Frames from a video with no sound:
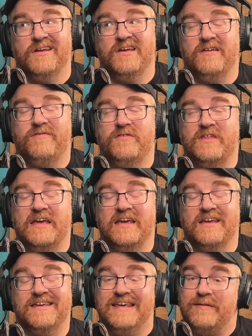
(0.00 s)
If
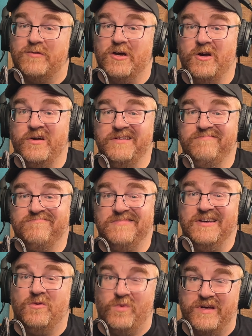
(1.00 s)
they keep going,
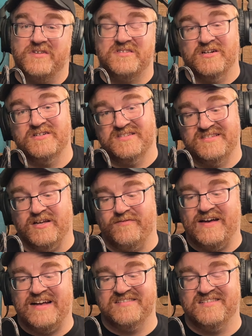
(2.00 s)
it will start to
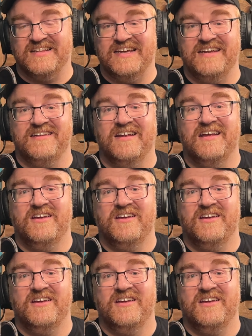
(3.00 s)
self-oscillate,